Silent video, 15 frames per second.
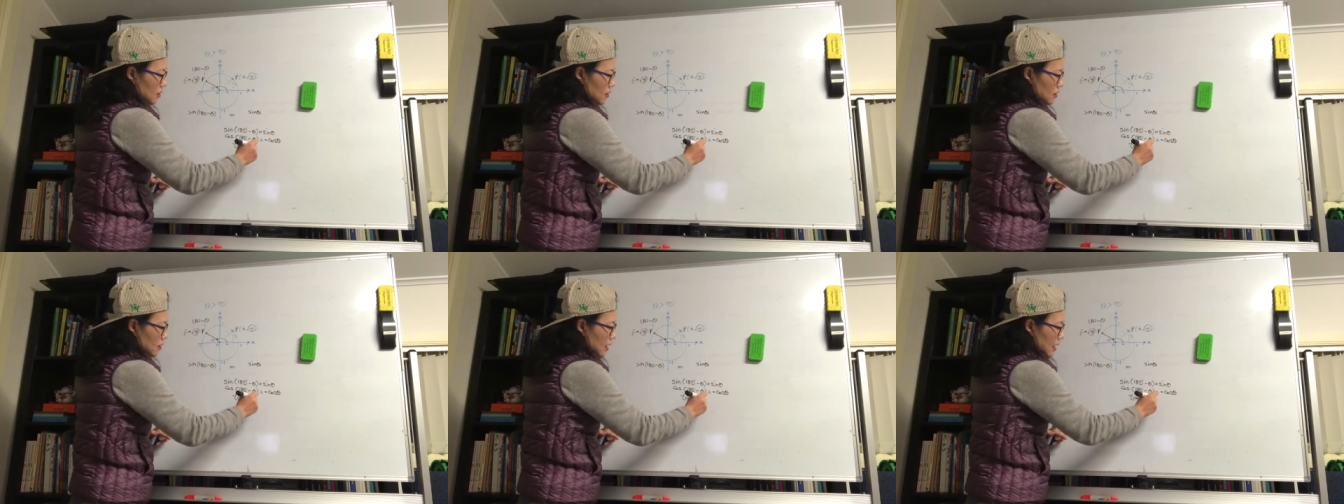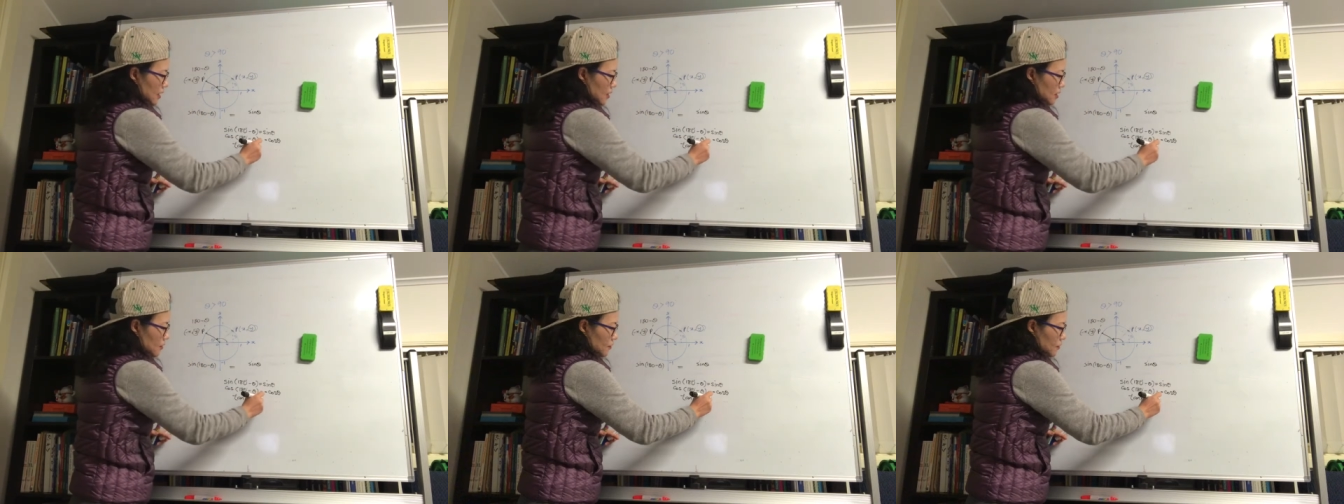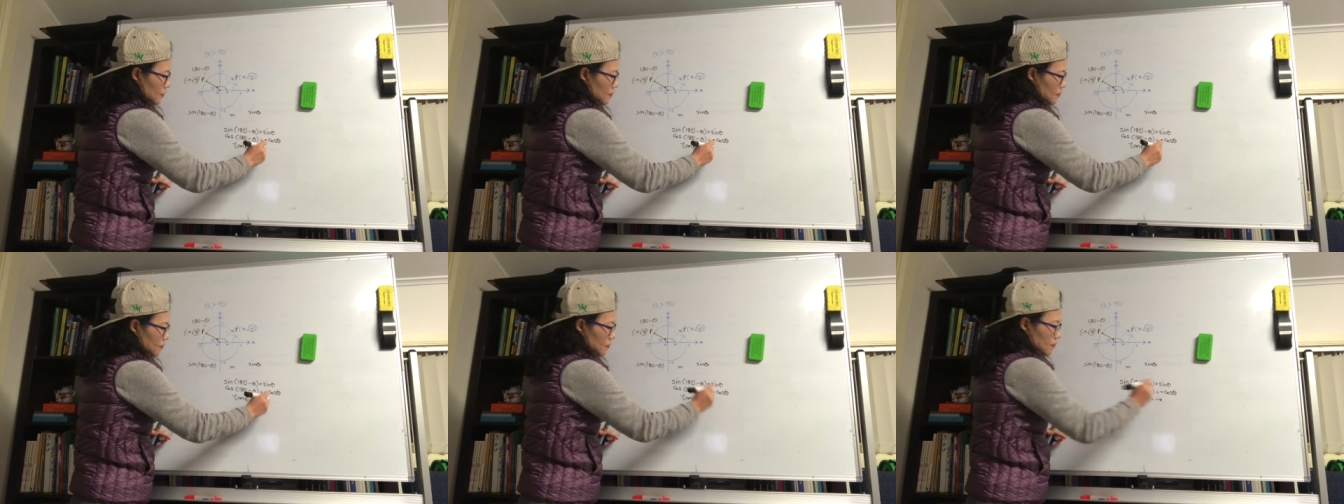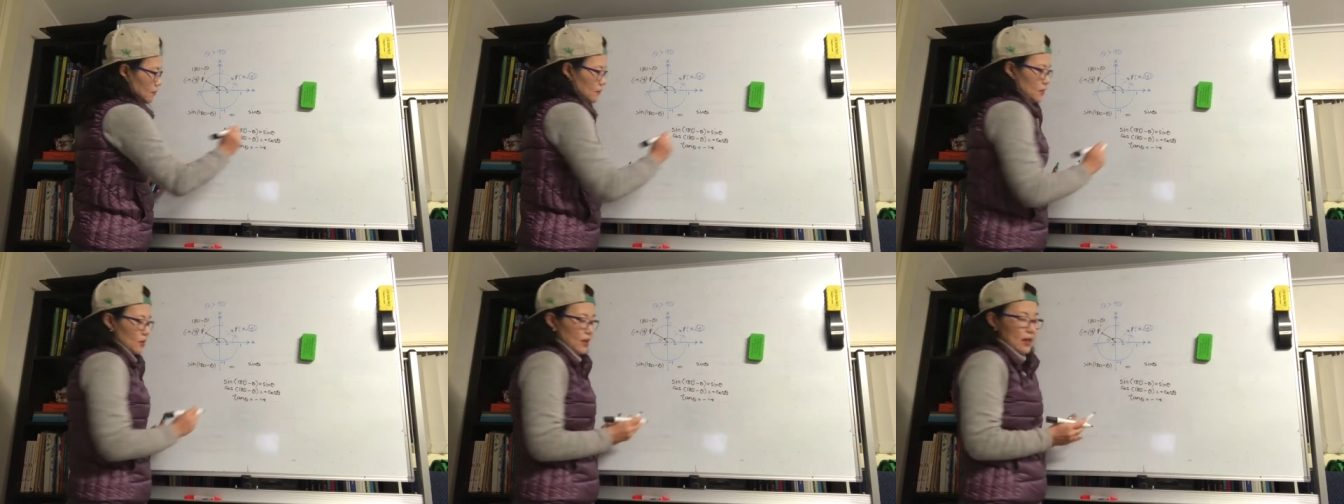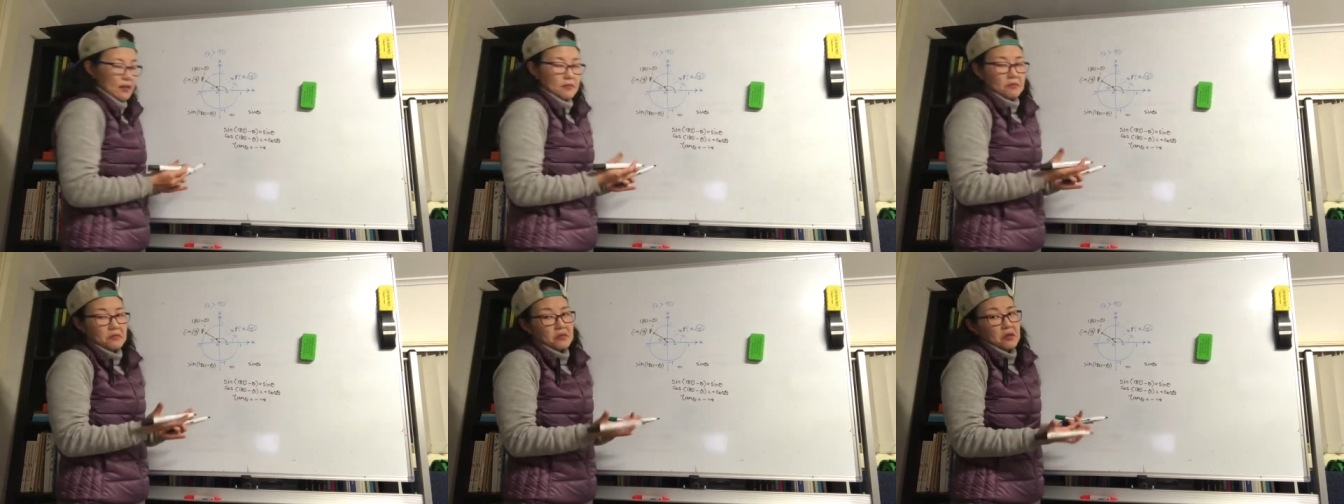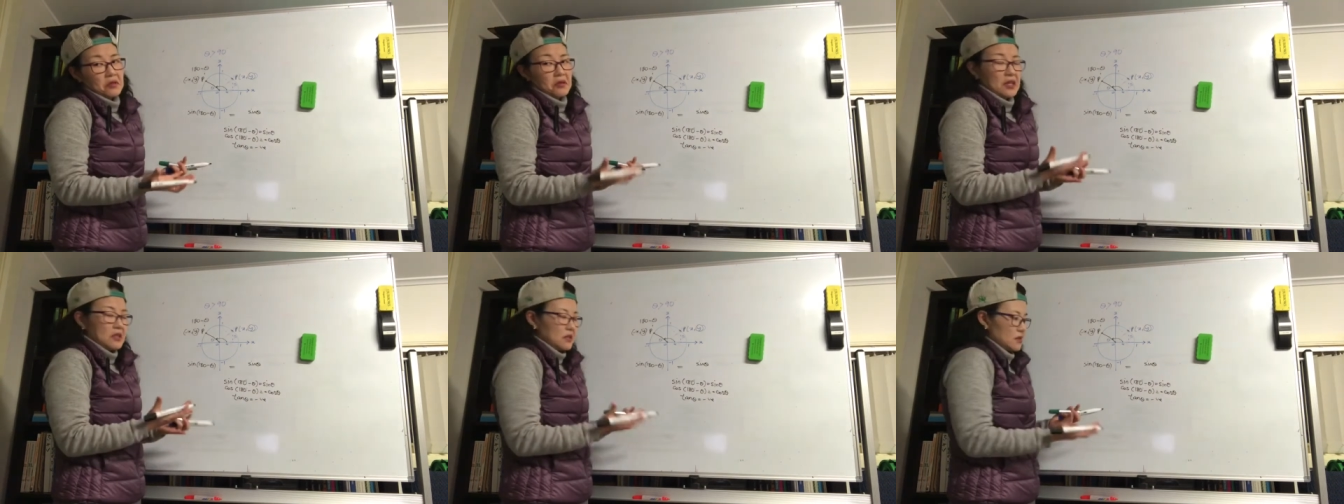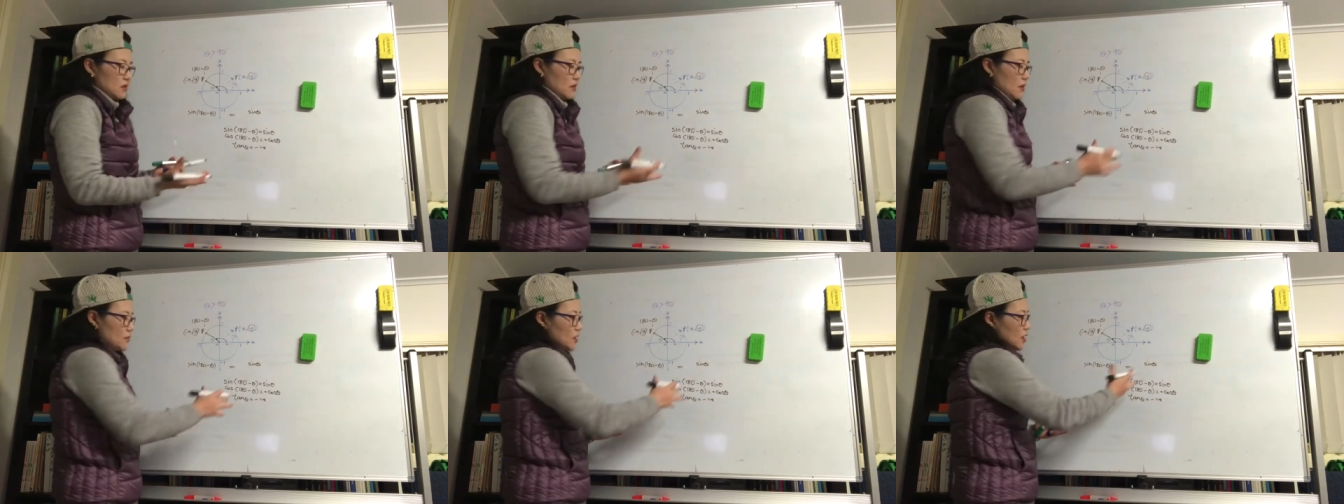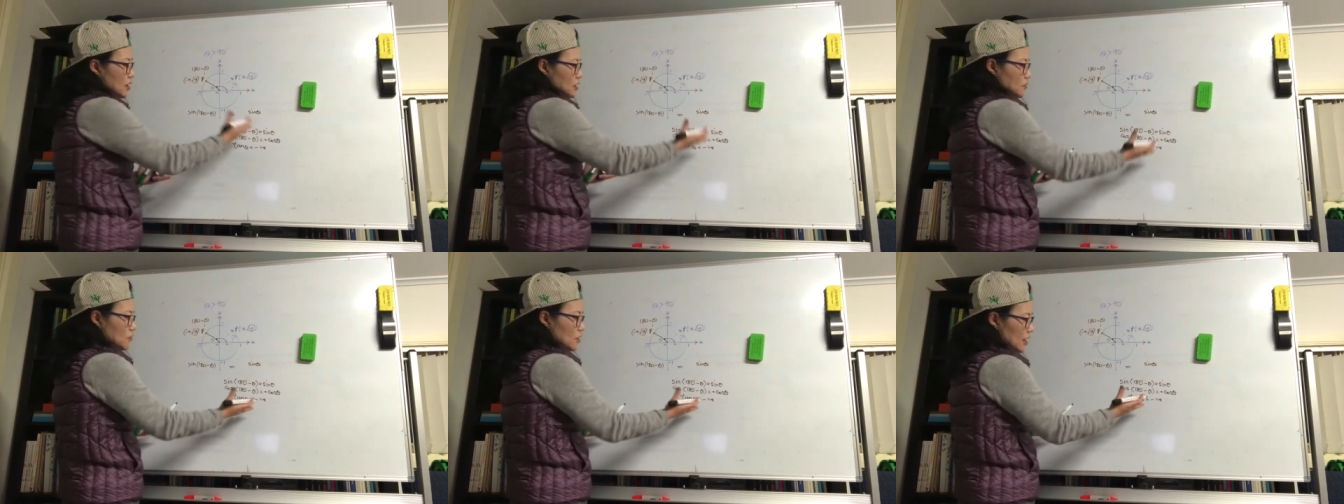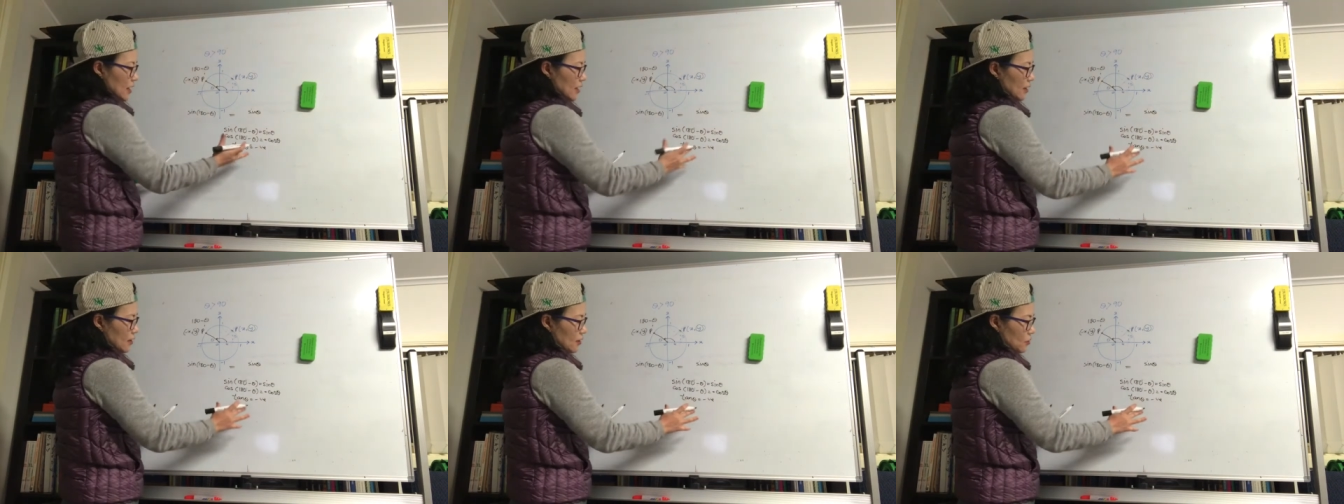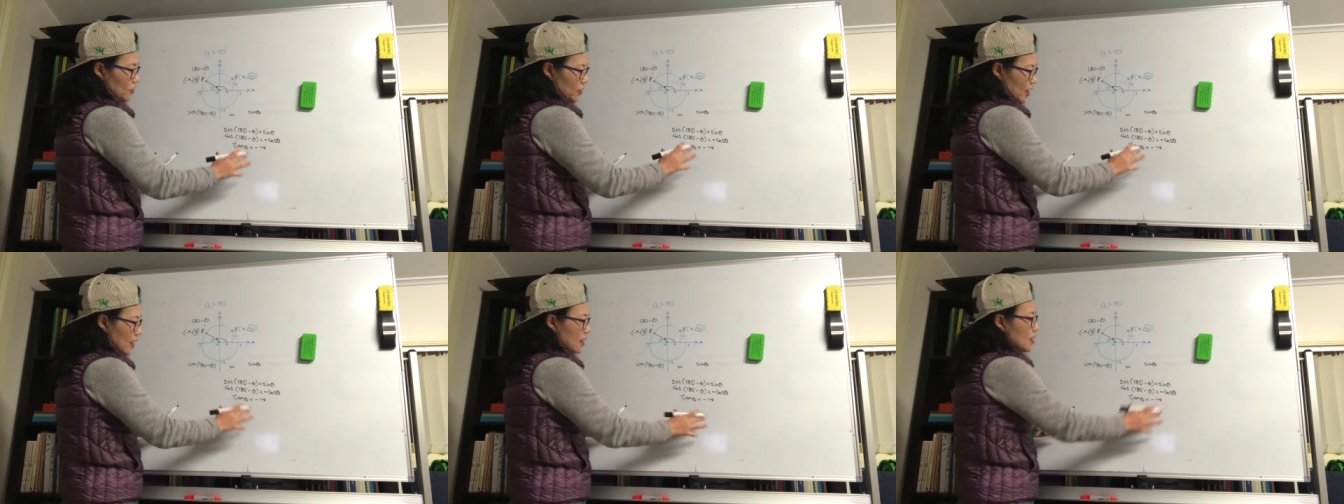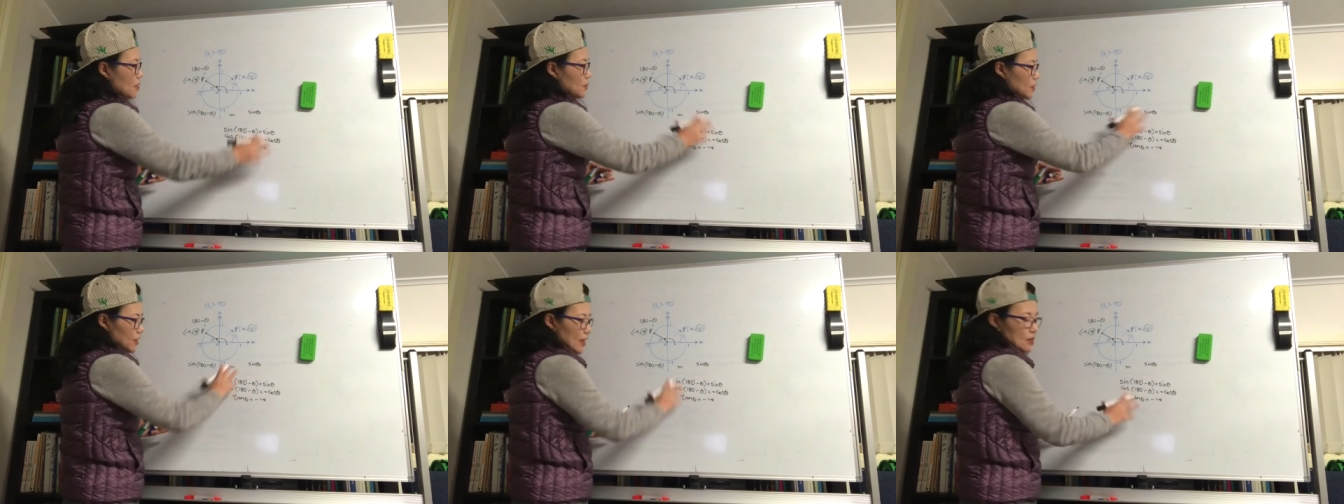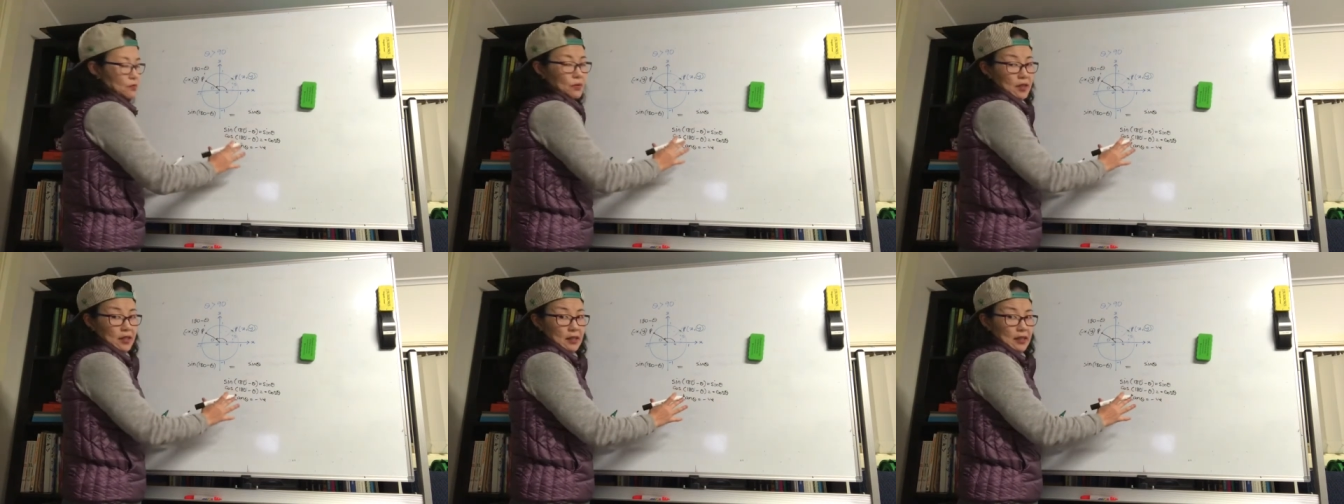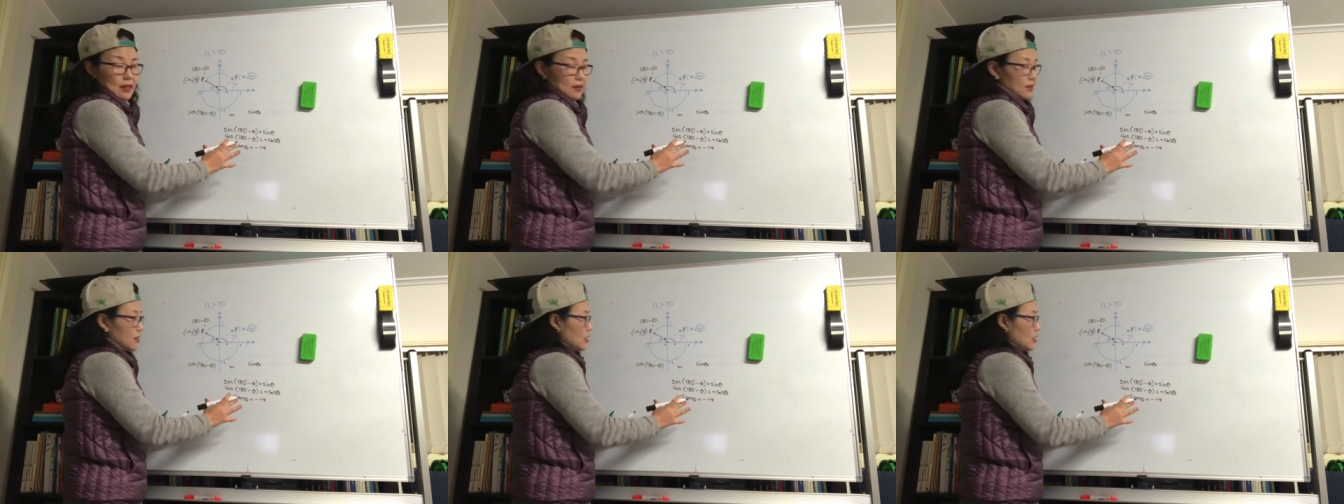Negative. Okay, so I'm not going to write anything on that, but that's what it is.